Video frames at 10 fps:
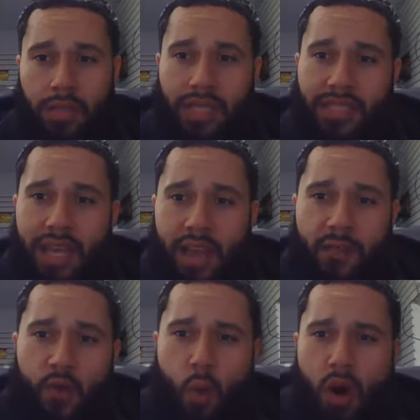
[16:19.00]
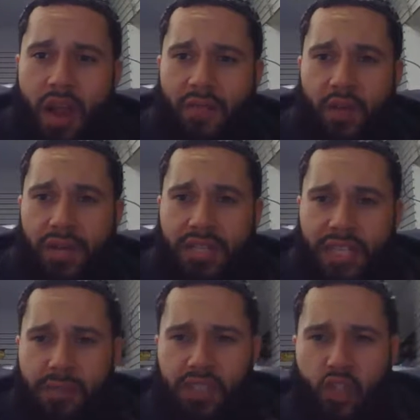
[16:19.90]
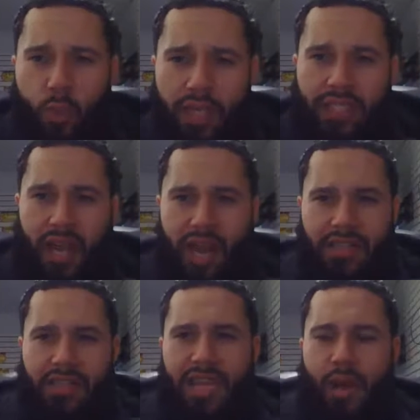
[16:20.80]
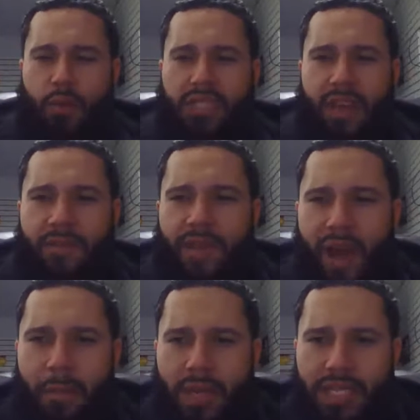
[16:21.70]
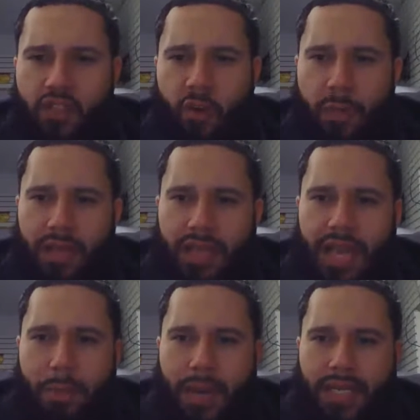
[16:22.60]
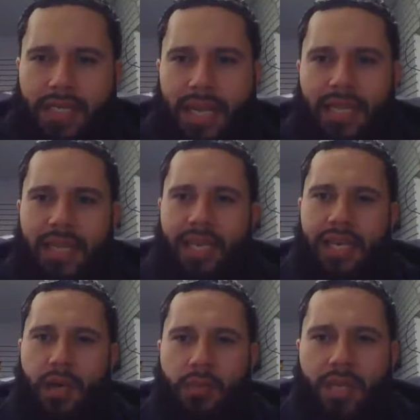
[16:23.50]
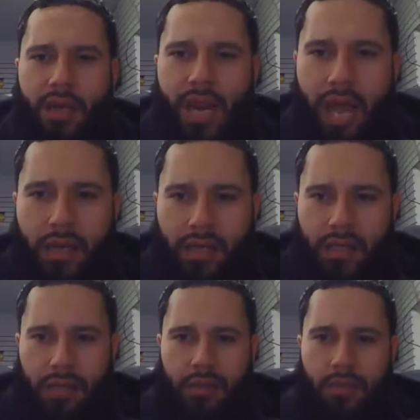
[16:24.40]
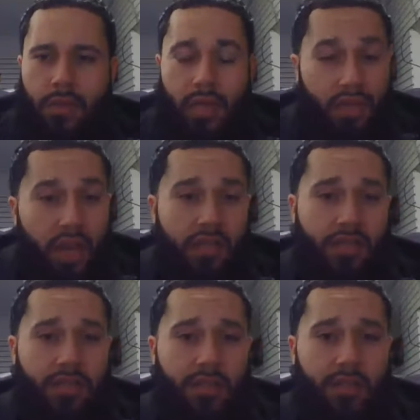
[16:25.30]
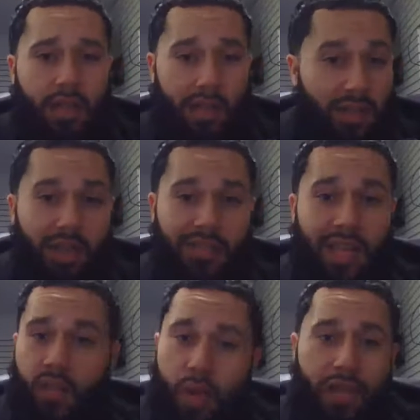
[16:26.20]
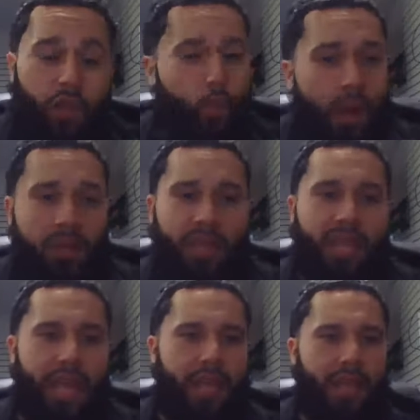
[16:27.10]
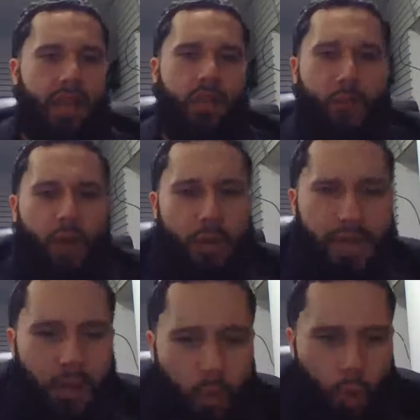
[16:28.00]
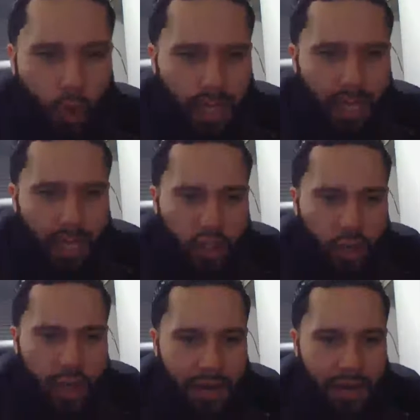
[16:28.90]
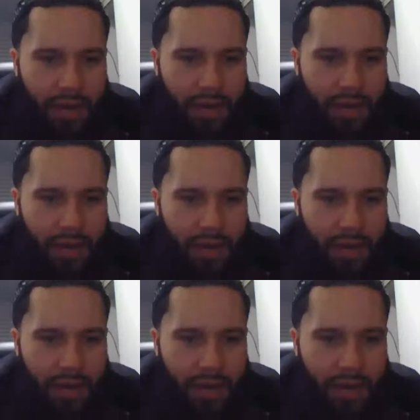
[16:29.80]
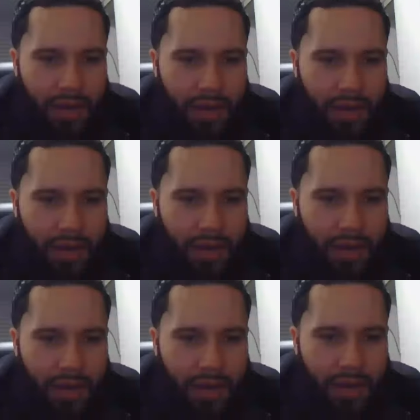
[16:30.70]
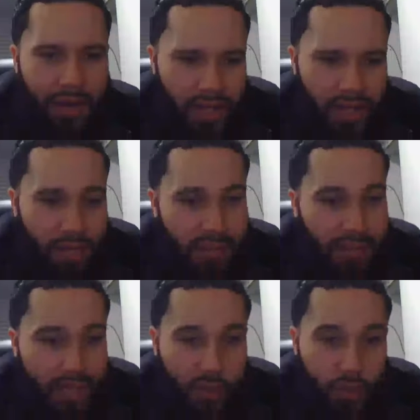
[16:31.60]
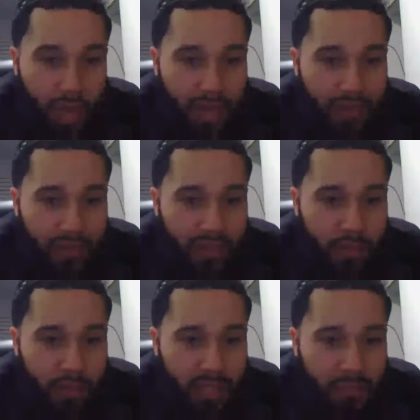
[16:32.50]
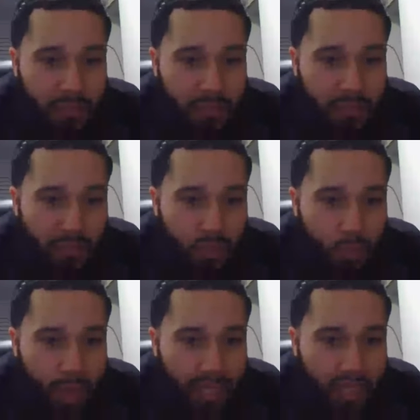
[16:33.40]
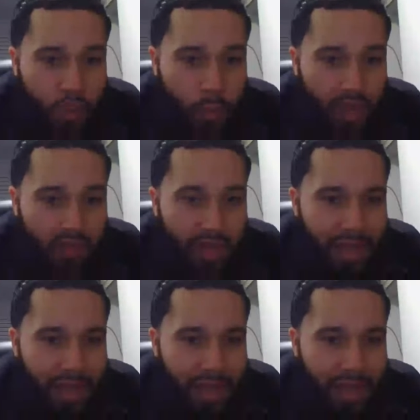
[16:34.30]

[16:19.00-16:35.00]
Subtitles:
They said if you are ever in a deep situation, honestly, I would take 5 minutes off my day and meditate. I think it helps out a lot. It does. It does. I do that throughout the day. You feel me? Hold on. I got y'all. I didn't forget about y'all. Everything is about being your best. Yes, you got to give it your best. McDonald's and Wendy's do it.